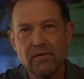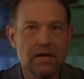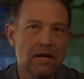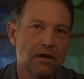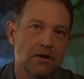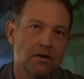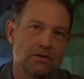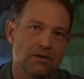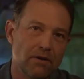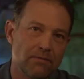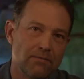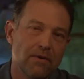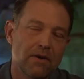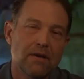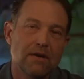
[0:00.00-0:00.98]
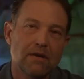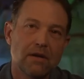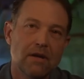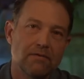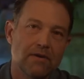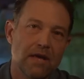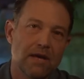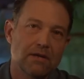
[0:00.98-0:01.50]
the years of
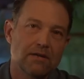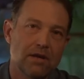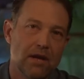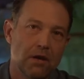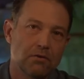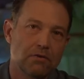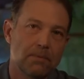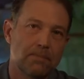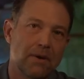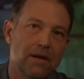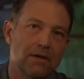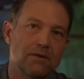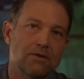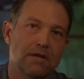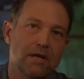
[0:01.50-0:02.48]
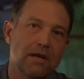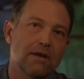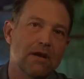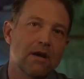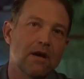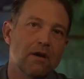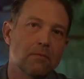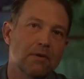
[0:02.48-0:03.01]
getting to know suppressors, getting to
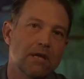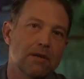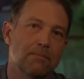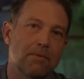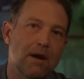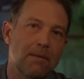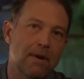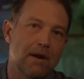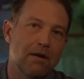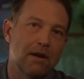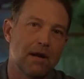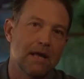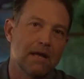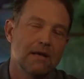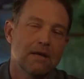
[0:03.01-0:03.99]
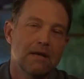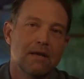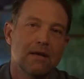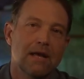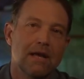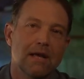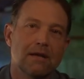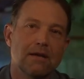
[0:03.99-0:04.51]
hunt with them primarily,
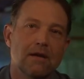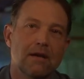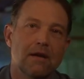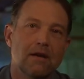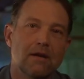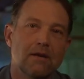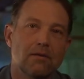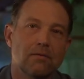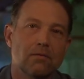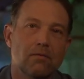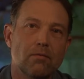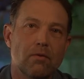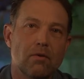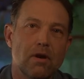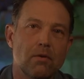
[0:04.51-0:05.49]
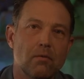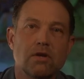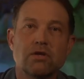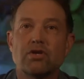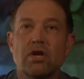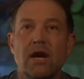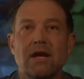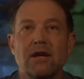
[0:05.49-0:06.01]
and what's
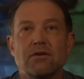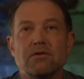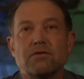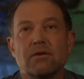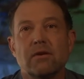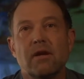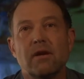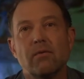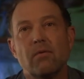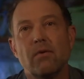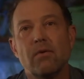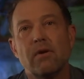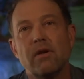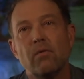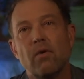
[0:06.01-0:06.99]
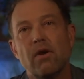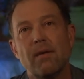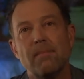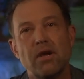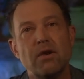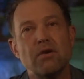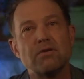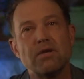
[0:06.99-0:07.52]
changed and what I'm
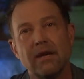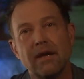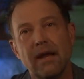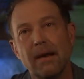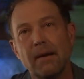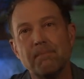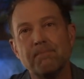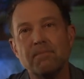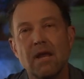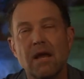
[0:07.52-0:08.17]
using now.